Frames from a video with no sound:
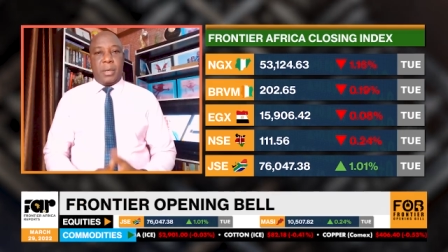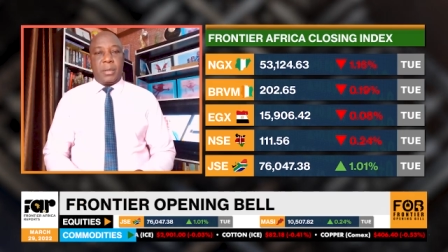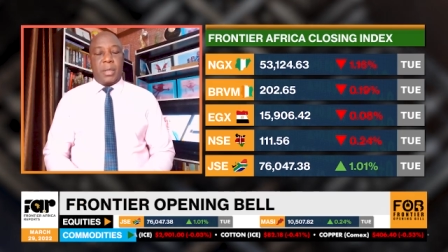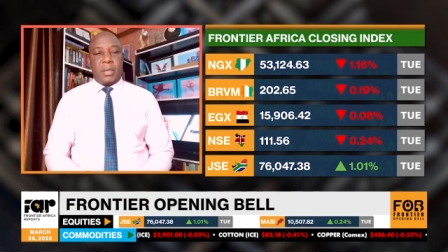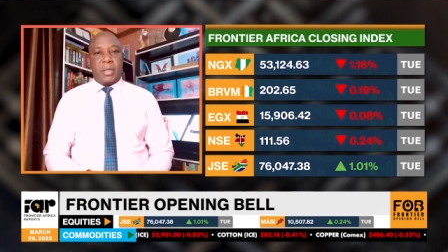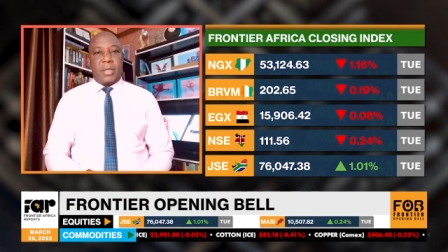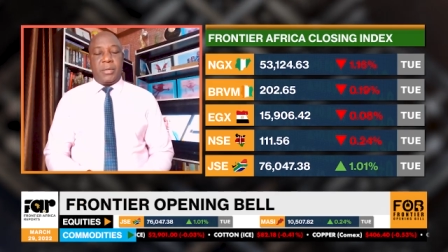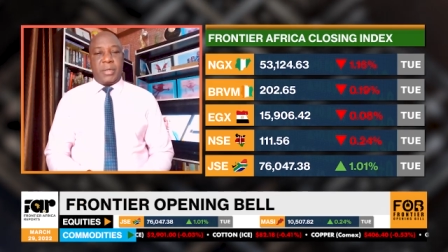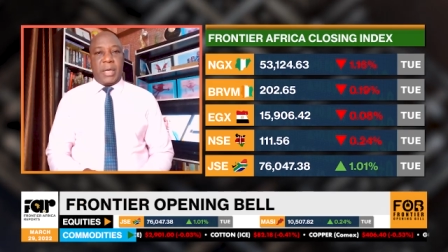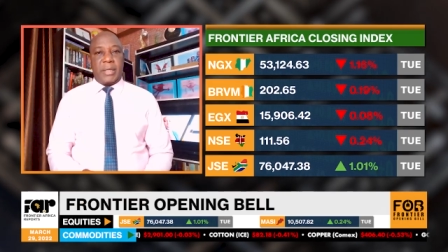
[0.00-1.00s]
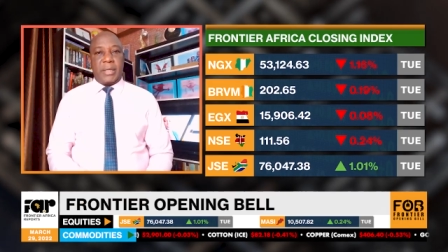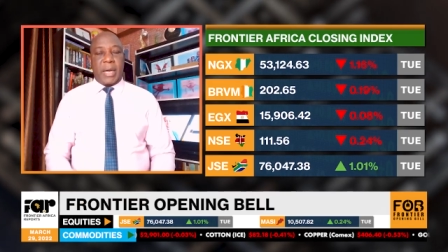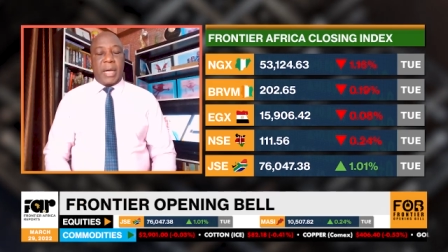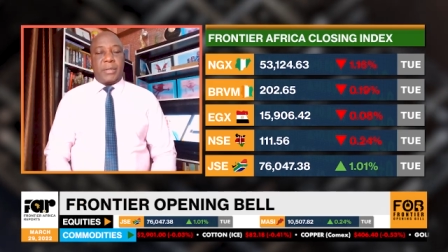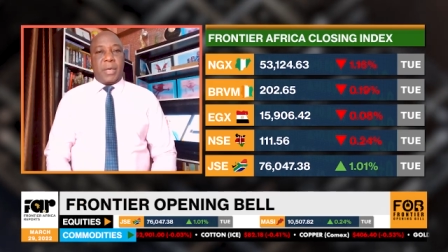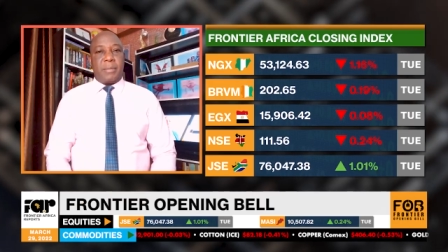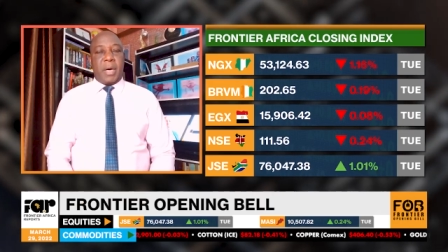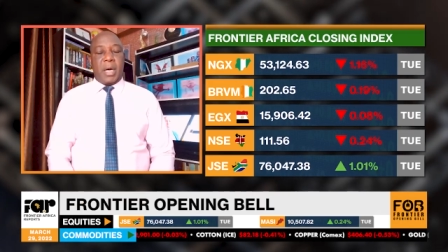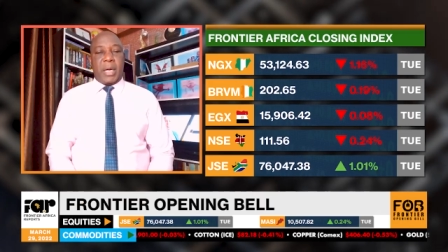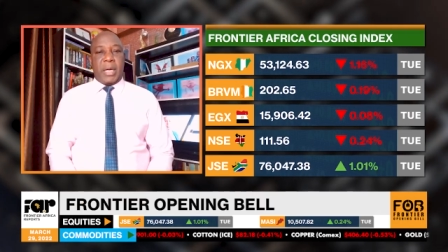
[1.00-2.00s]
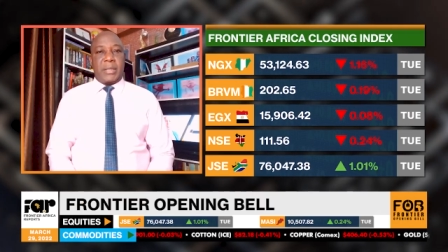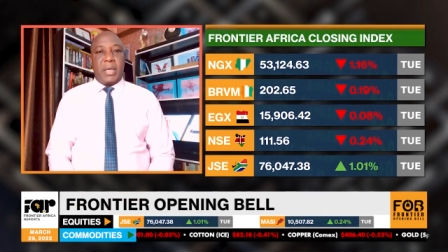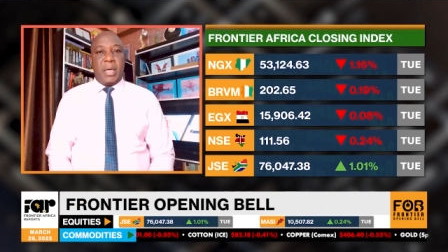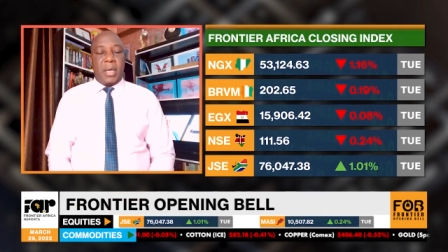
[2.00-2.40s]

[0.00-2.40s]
On Tuesday, the Nigerian market